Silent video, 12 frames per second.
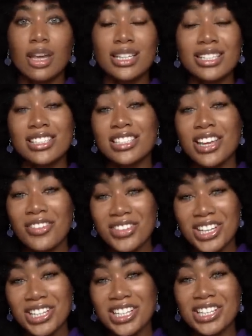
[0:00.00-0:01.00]
It is
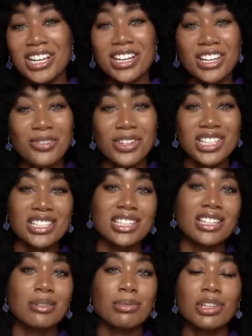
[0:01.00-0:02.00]
definitely non-comedogenic,